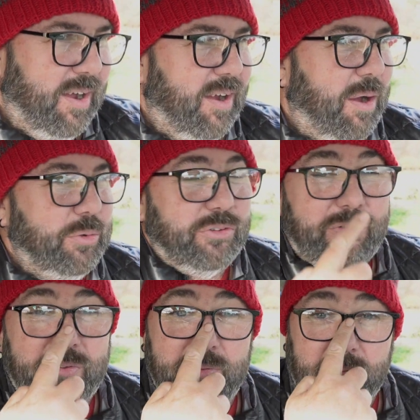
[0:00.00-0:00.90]

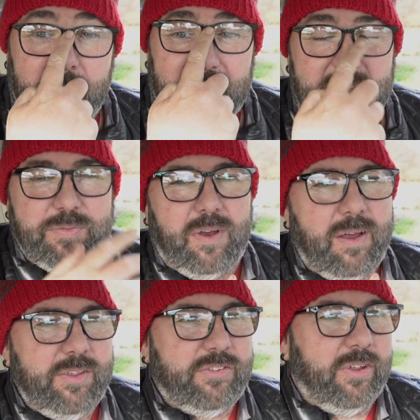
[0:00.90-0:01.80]
because he
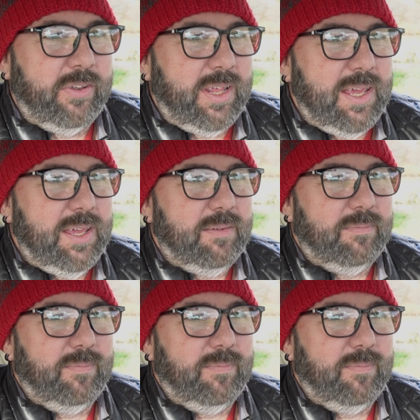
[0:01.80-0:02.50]
advised on the